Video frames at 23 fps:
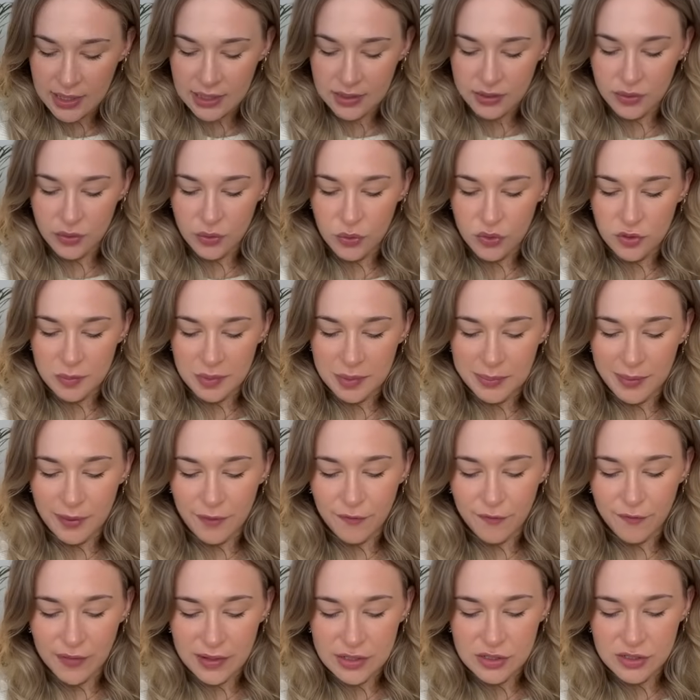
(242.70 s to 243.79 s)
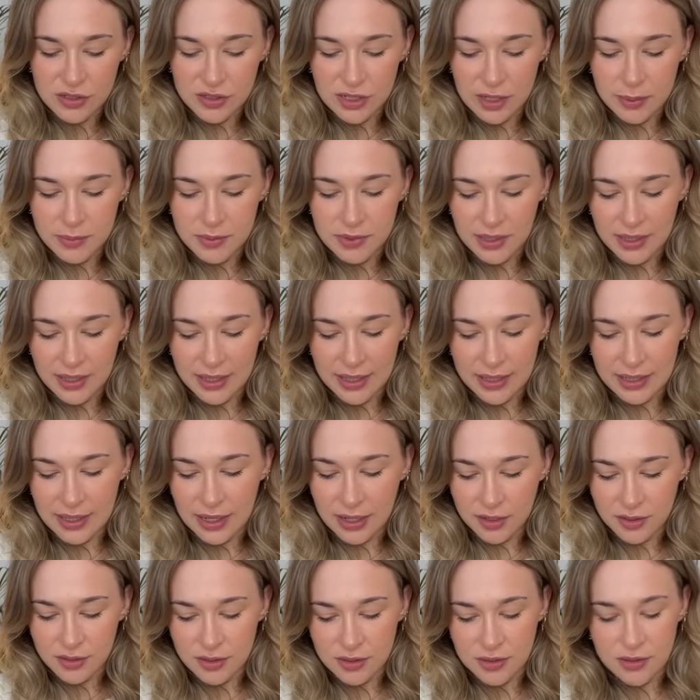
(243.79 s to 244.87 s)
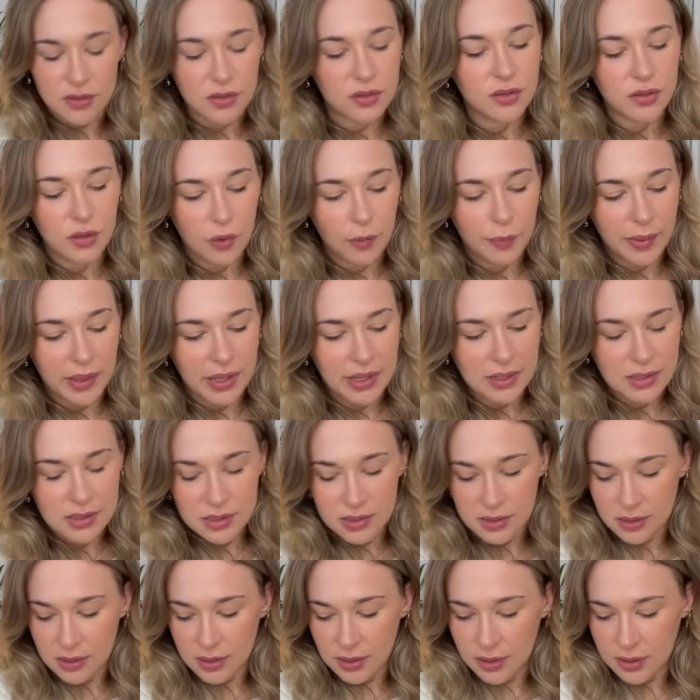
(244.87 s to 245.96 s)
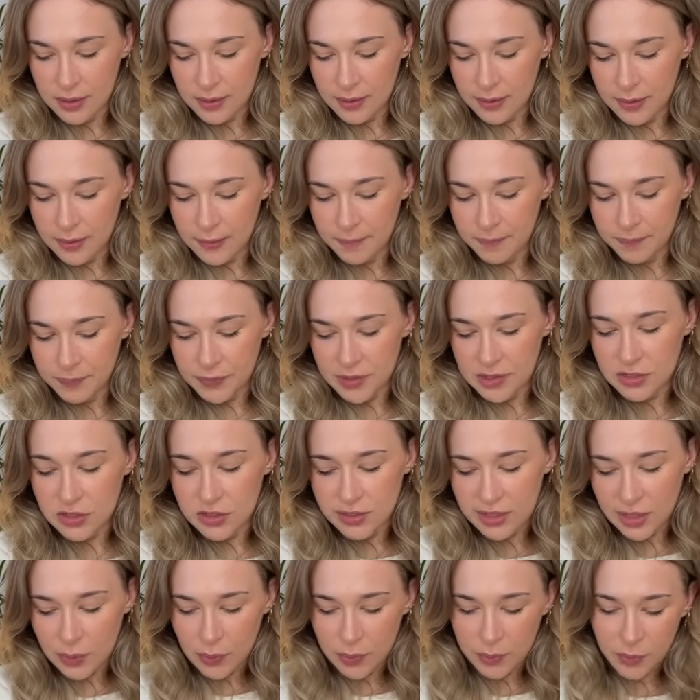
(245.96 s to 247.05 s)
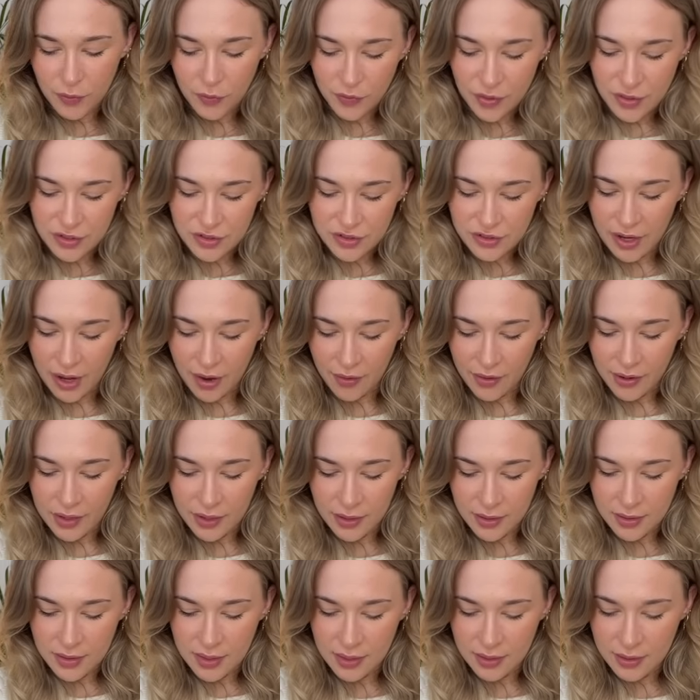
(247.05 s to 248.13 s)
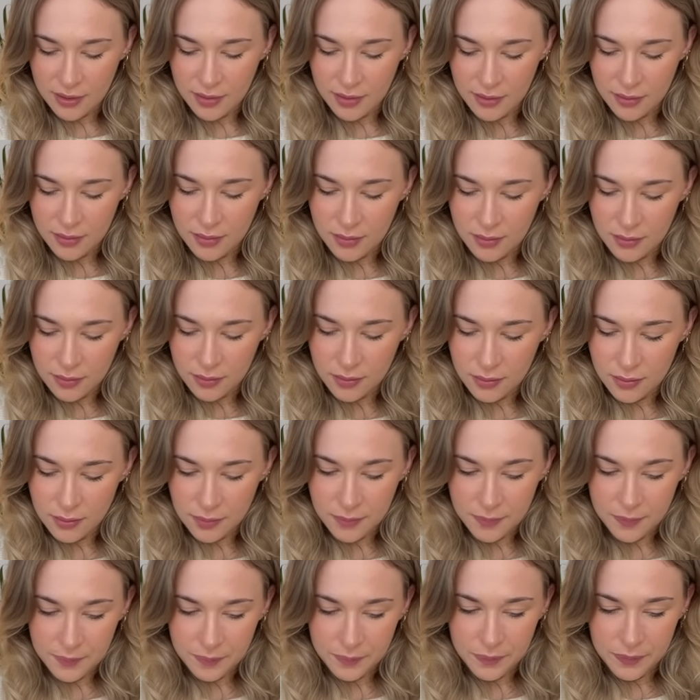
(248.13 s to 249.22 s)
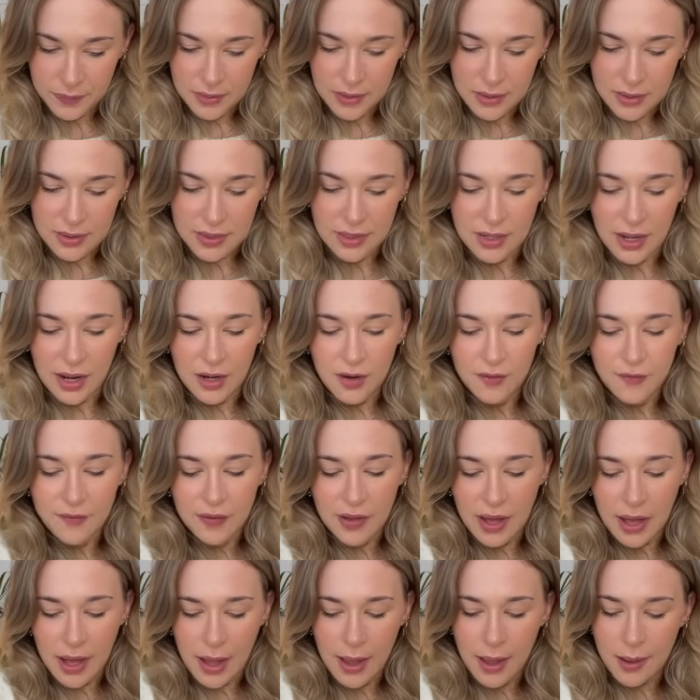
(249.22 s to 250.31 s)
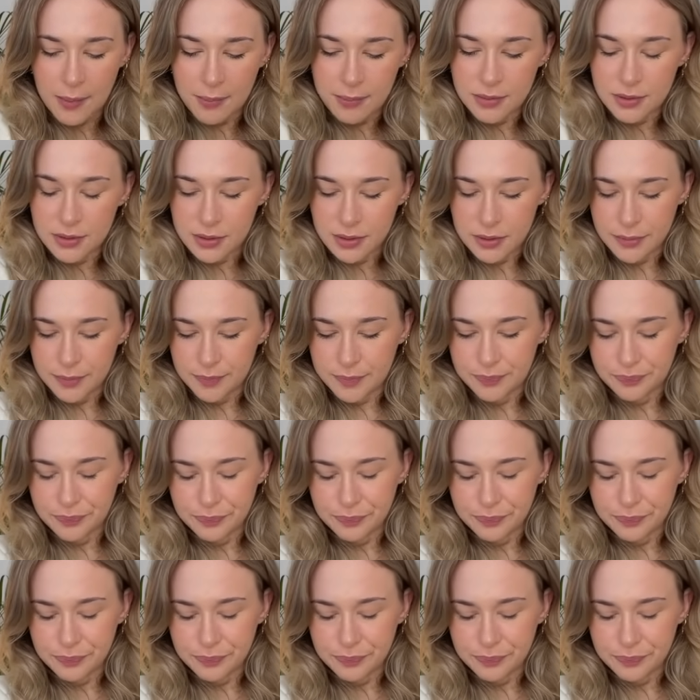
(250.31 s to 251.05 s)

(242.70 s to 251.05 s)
This can also be about friendships and connections and soulmates. Let's just get one more for the Chariot then. The Nine of Cups.